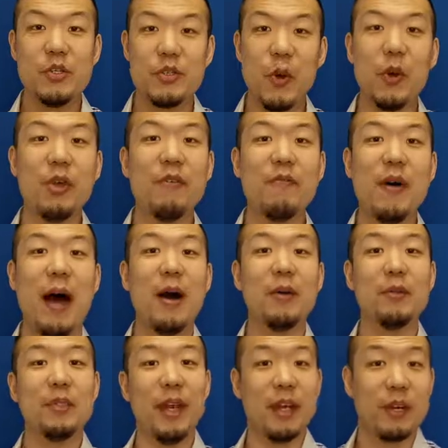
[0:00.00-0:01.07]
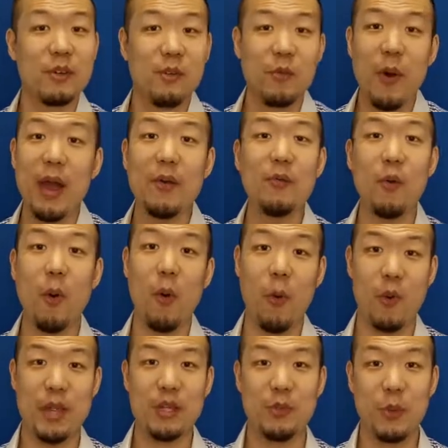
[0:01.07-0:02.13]
So you found a great
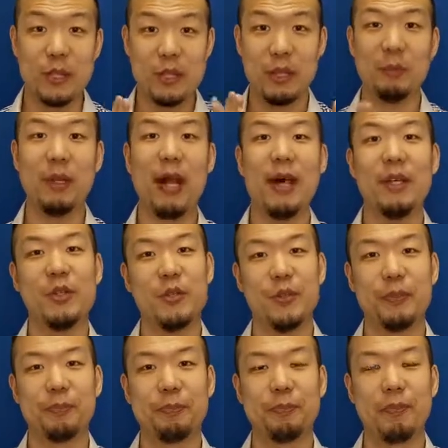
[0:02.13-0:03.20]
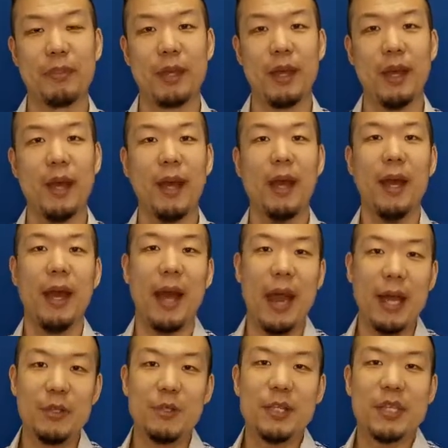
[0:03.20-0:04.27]
role that you want to apply to,
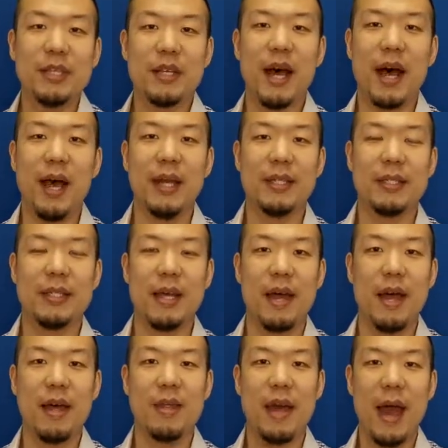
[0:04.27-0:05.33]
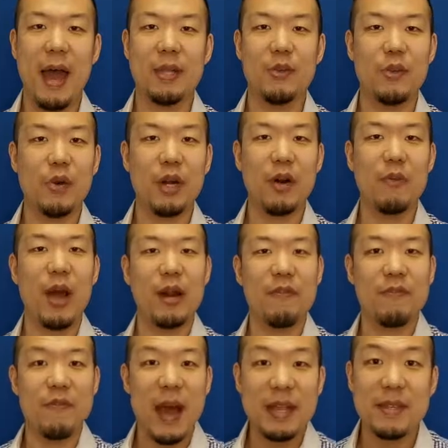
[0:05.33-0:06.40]
and you decide that you're going to write
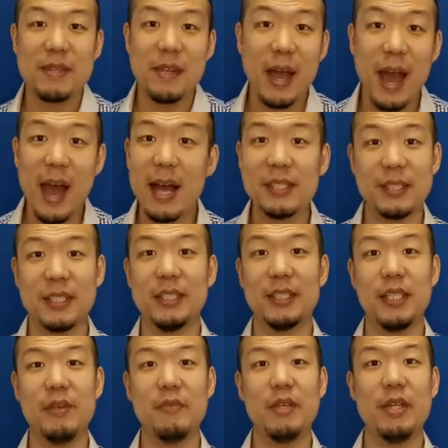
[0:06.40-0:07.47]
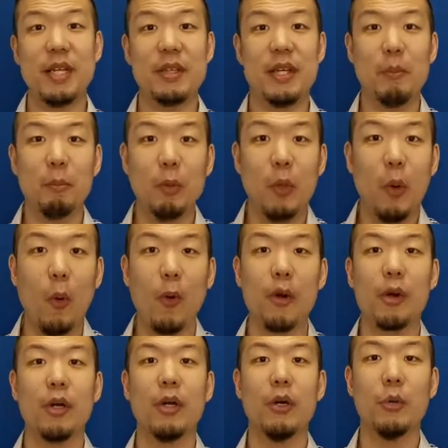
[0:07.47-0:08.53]
a fantastic CV that the
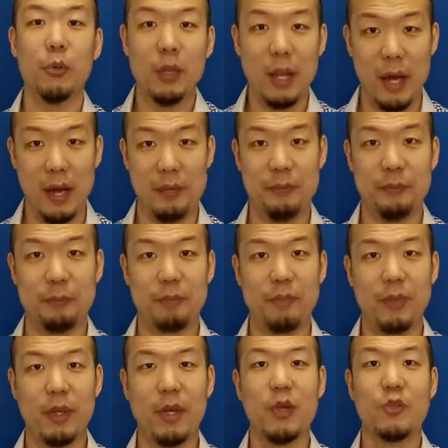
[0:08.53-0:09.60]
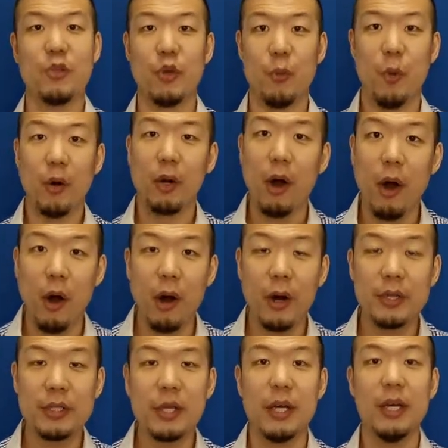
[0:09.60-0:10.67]
employer will love. So you work
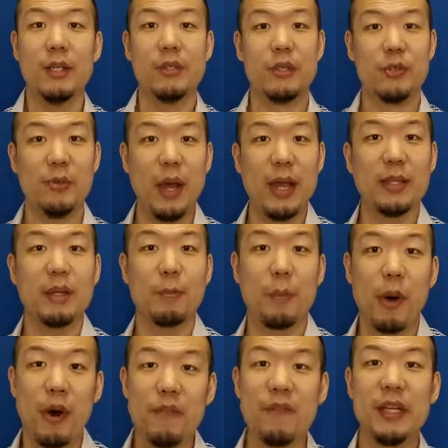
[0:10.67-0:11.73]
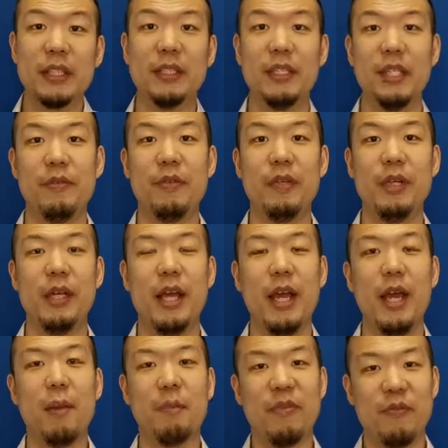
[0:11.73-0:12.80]
hard to create the perfect CV
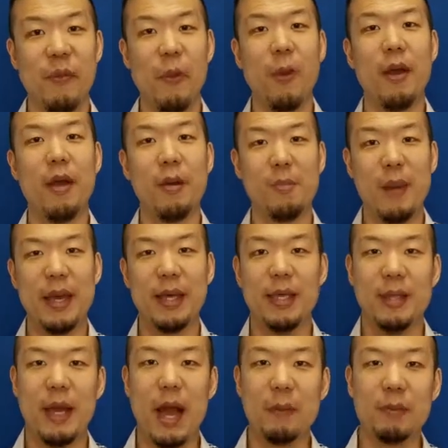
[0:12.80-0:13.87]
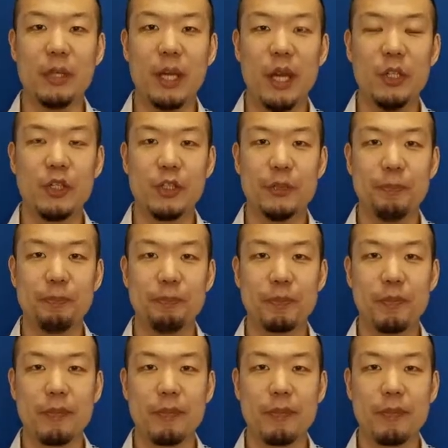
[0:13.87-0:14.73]
before making the application.